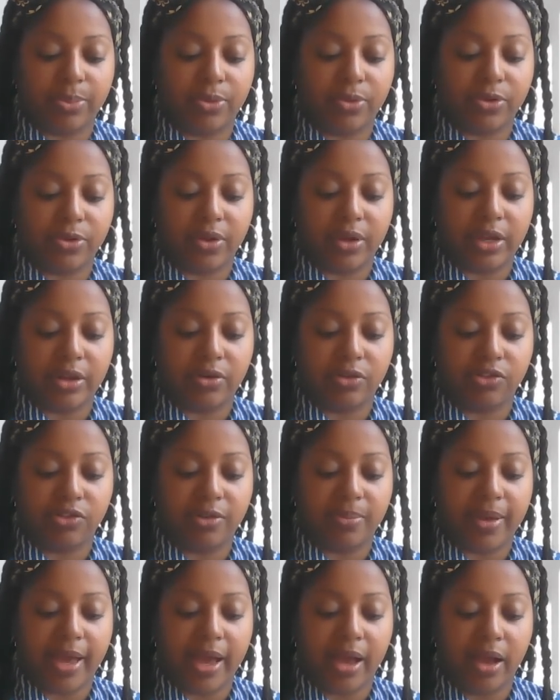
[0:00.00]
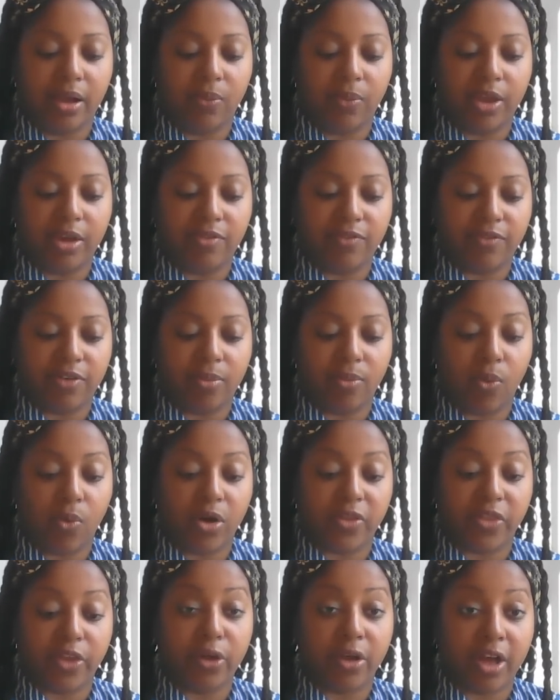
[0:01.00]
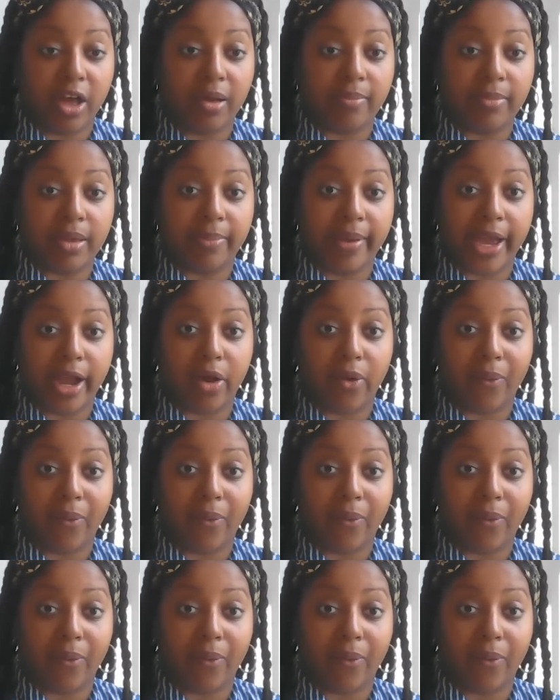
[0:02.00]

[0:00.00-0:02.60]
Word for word: pull your energy back away from, or they're coming